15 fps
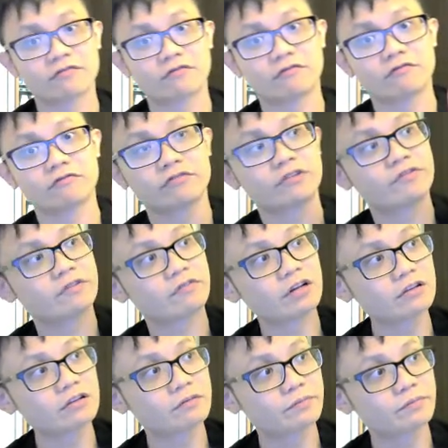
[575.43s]
If you want
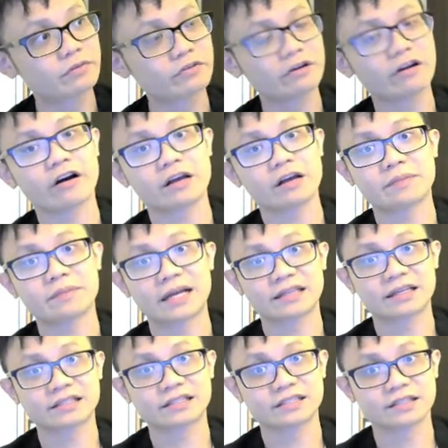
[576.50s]
to put oil
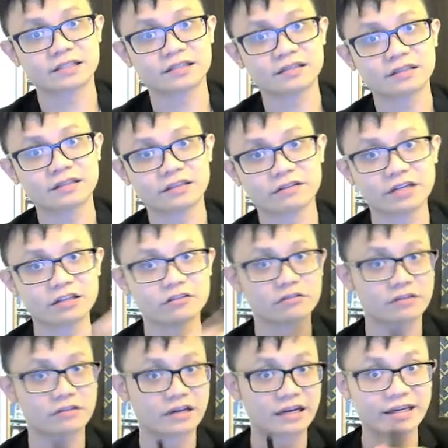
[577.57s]
plantation, you need
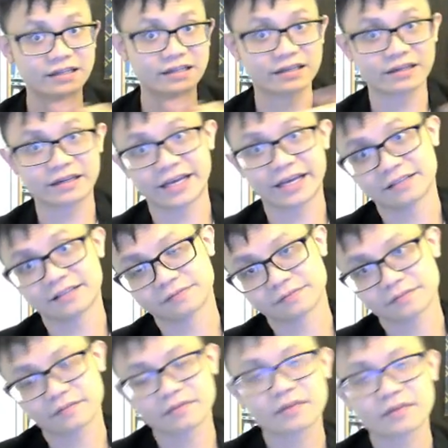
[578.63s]
to clear the land.
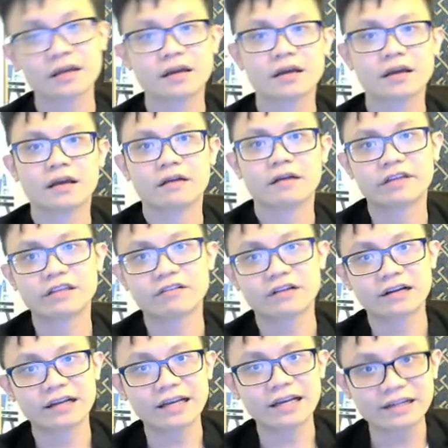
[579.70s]
When you
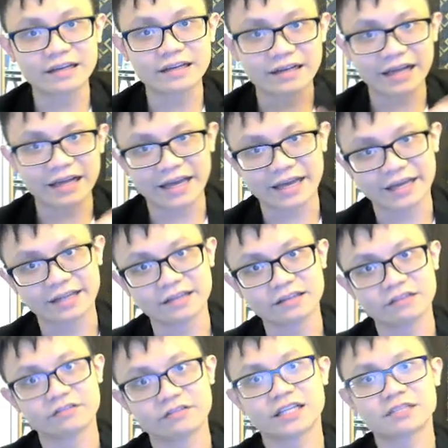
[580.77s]
clear the land,
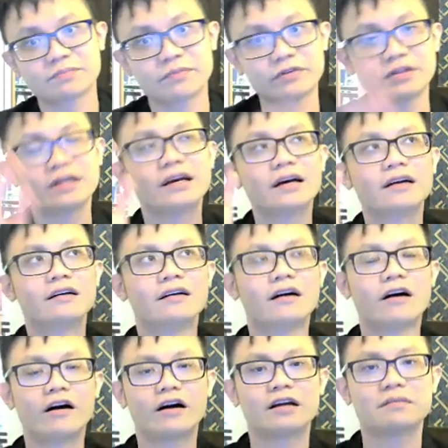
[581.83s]
you just put the
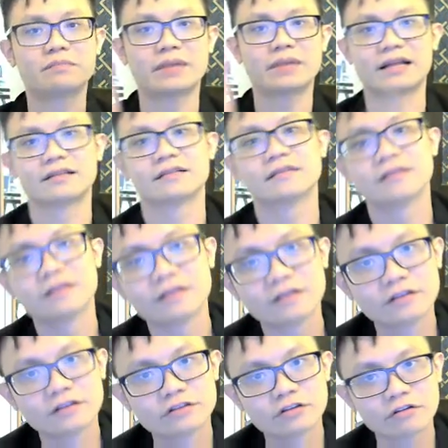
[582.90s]
oil plant.
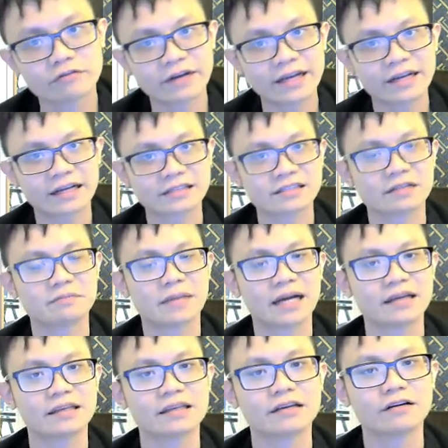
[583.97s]
So where does the
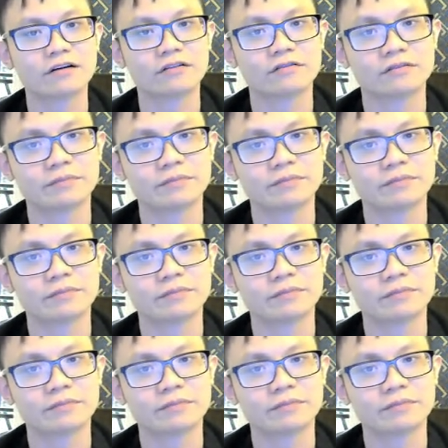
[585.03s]
monkey go?